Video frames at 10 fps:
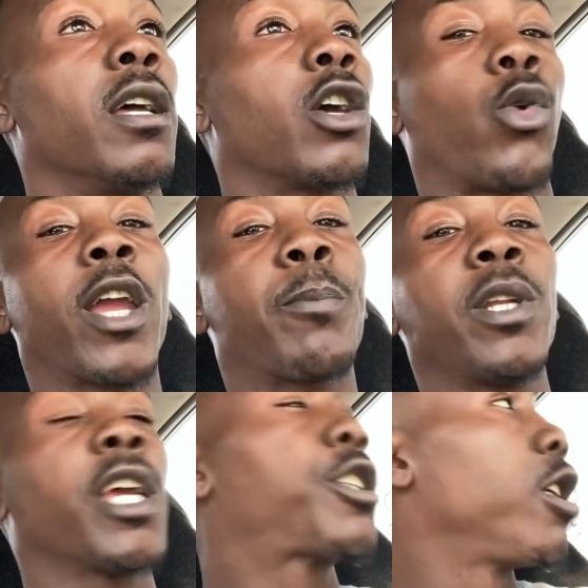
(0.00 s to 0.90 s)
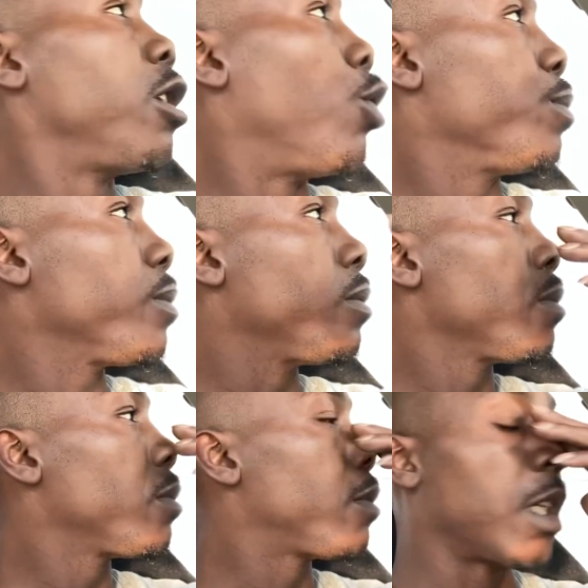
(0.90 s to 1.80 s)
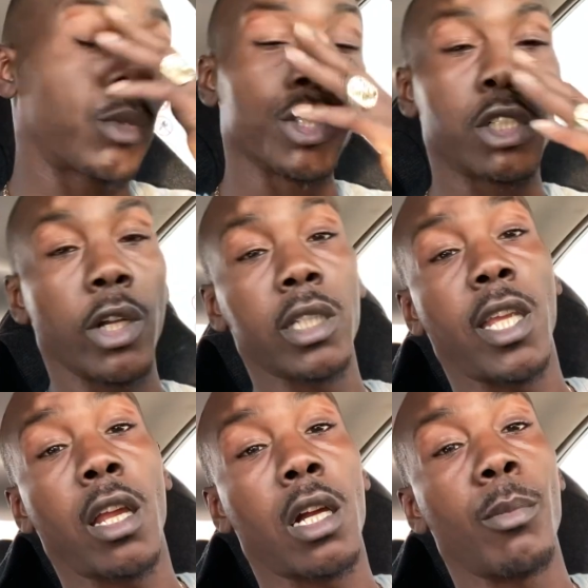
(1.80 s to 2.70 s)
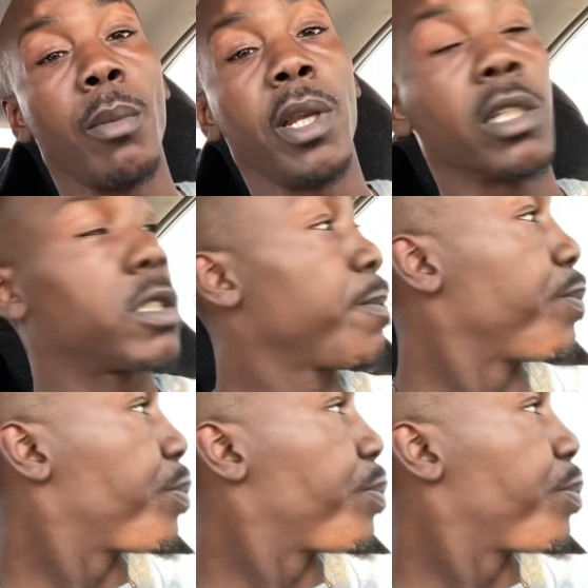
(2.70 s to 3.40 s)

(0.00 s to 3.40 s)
Quick prediction, though. This one should only take a couple minutes.